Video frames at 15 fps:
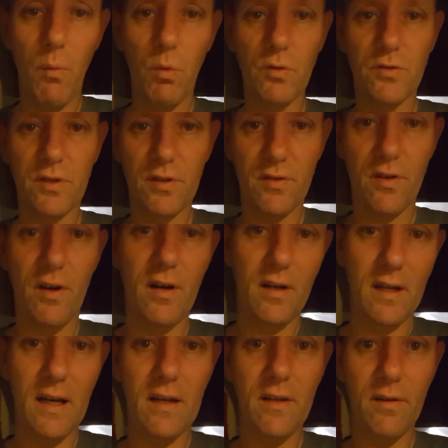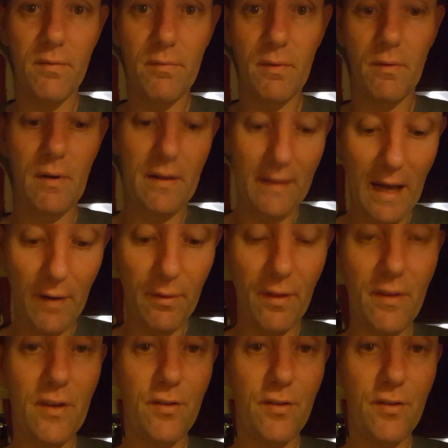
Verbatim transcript: Once this 30 day now that